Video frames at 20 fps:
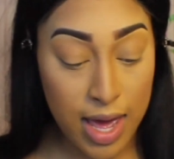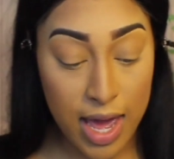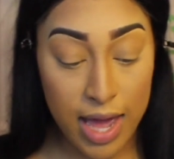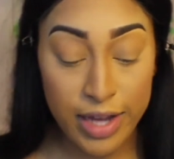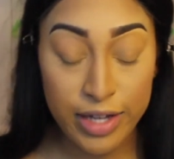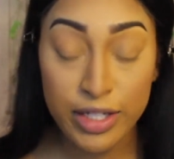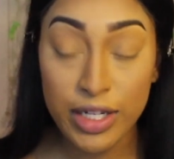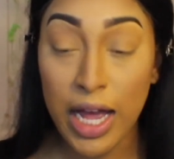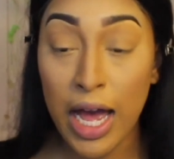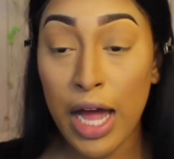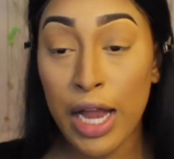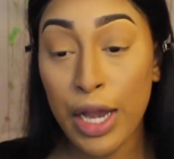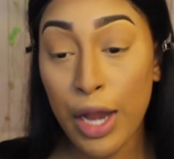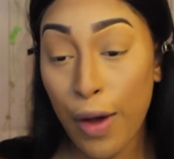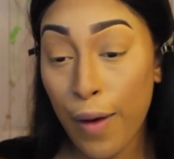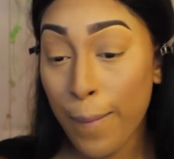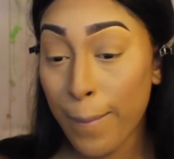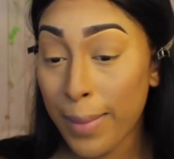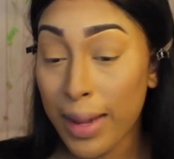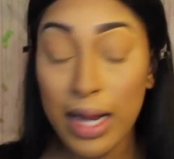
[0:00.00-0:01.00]
As y'all
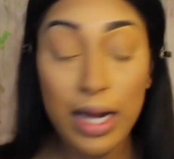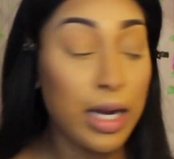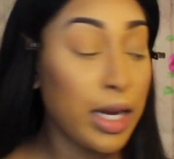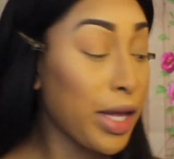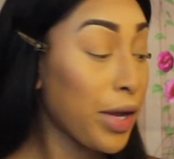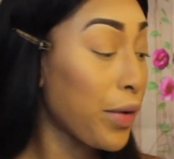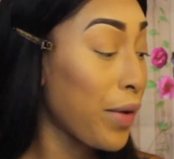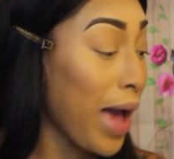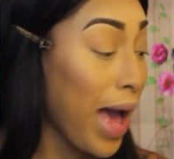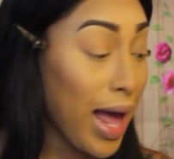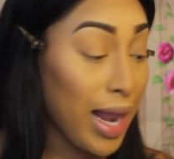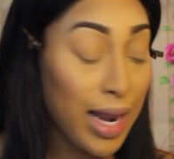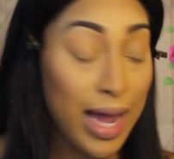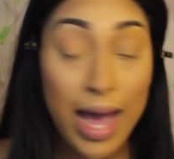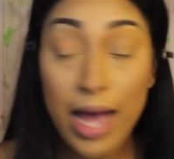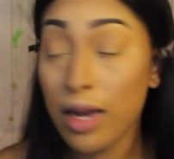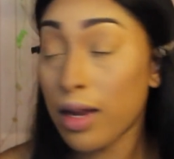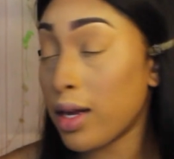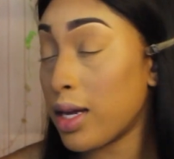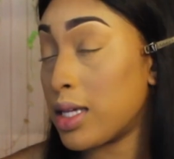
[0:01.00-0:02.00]
know me, liquid
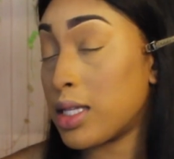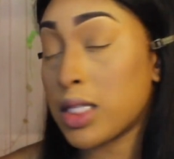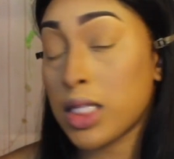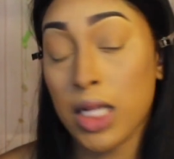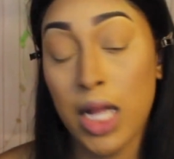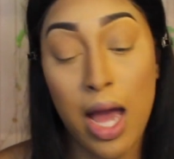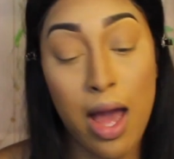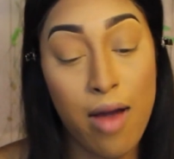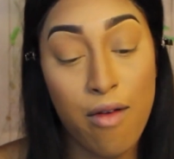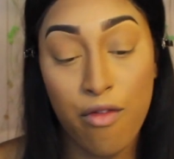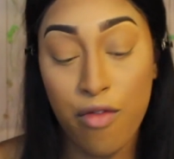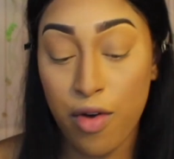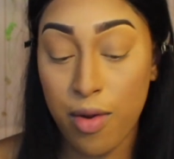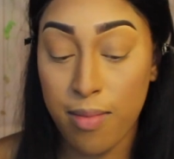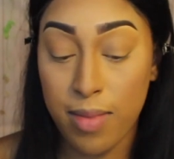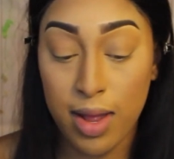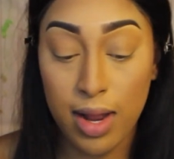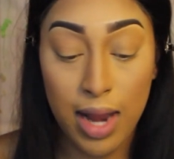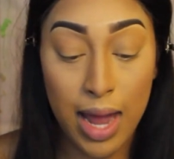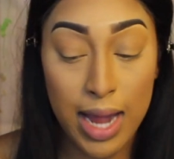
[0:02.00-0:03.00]
eyeliner is not for
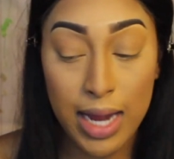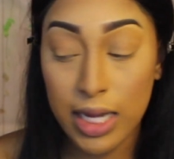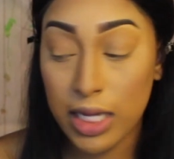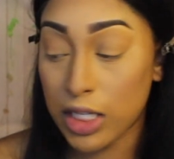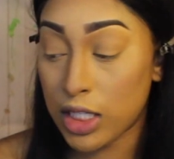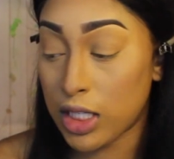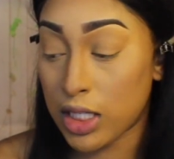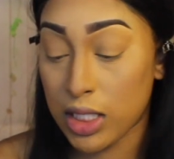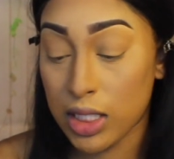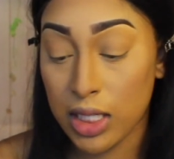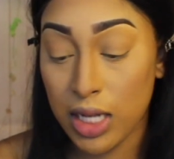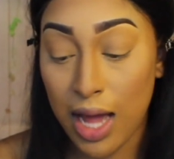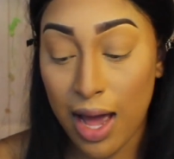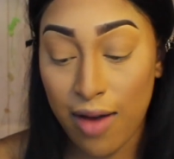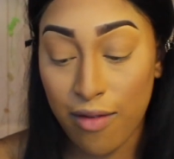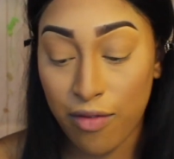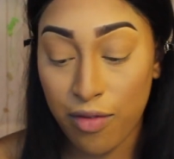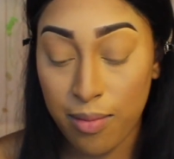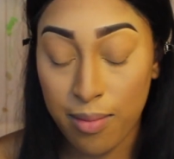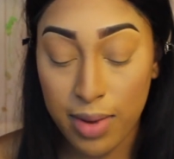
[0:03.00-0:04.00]
me. Like, it's just
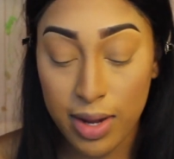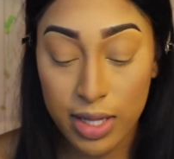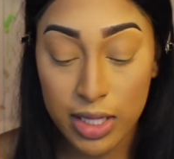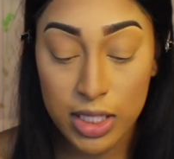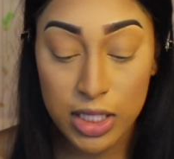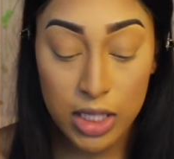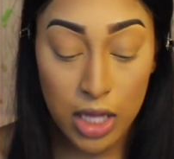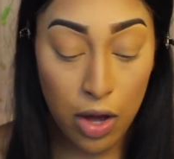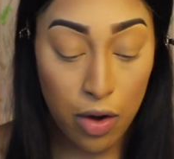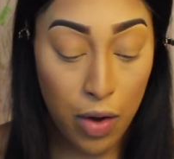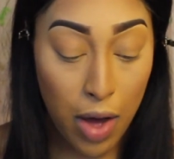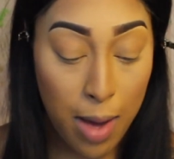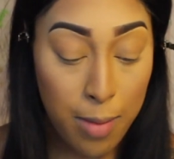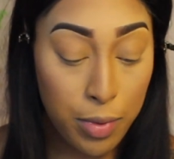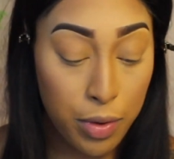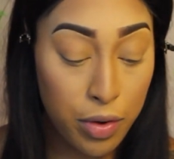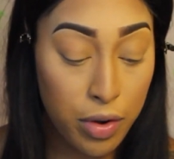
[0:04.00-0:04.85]
not for me. So I'm